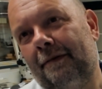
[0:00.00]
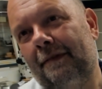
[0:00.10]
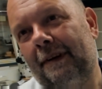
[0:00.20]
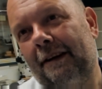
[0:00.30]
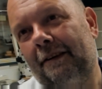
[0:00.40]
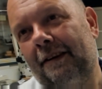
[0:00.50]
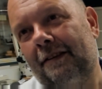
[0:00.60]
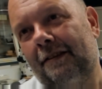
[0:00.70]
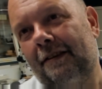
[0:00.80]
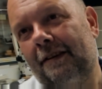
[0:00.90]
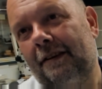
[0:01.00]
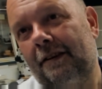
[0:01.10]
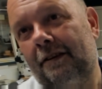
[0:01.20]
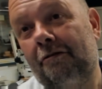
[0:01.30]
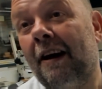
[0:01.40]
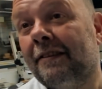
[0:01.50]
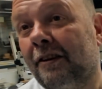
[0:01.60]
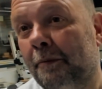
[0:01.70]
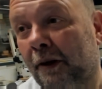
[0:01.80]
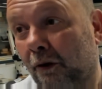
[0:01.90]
There it is. Right in the middle,